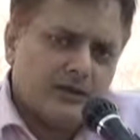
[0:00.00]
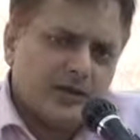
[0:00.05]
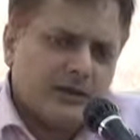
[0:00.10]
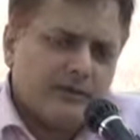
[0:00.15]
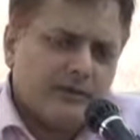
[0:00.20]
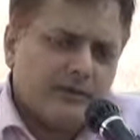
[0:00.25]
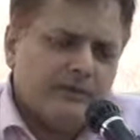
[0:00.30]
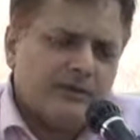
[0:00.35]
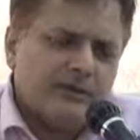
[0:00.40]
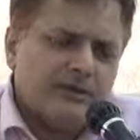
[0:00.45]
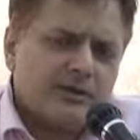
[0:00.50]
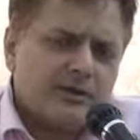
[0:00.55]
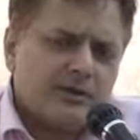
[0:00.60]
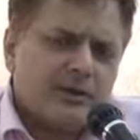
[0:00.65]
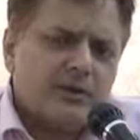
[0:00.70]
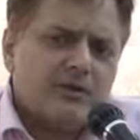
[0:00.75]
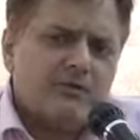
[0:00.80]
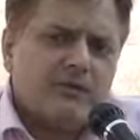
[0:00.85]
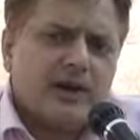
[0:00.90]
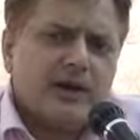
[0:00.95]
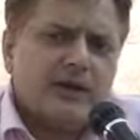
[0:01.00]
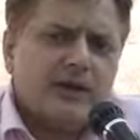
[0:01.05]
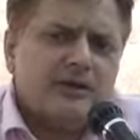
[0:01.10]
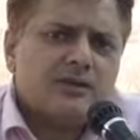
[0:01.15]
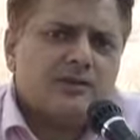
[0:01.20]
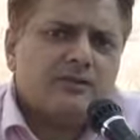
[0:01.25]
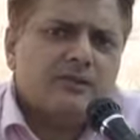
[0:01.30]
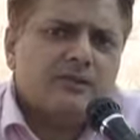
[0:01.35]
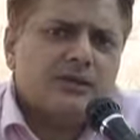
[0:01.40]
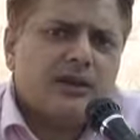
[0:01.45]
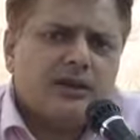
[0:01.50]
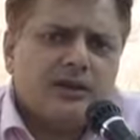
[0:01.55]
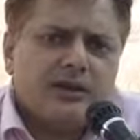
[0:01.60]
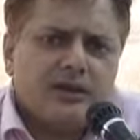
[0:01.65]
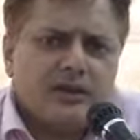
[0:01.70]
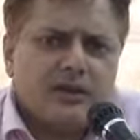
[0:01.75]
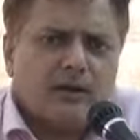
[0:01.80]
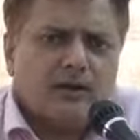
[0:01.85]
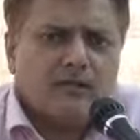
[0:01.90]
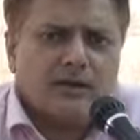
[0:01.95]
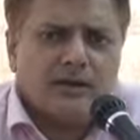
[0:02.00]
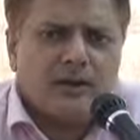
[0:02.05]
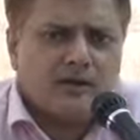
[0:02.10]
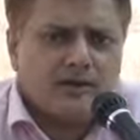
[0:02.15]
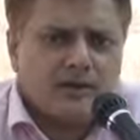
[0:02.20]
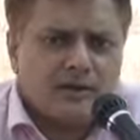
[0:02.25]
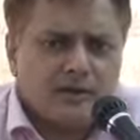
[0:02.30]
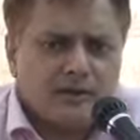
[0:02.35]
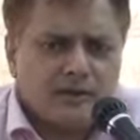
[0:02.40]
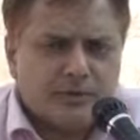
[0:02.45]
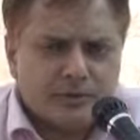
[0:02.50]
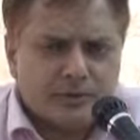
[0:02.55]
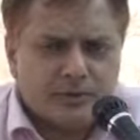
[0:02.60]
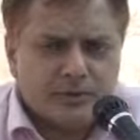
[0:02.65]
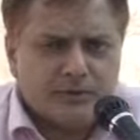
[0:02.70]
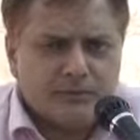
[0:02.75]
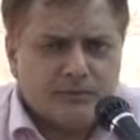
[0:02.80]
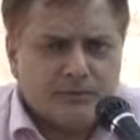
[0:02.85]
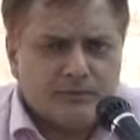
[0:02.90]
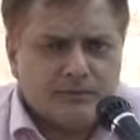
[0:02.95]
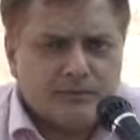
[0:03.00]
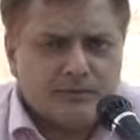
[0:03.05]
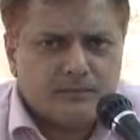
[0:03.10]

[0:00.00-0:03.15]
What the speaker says: Tell me which clause violates which article of the Constitution.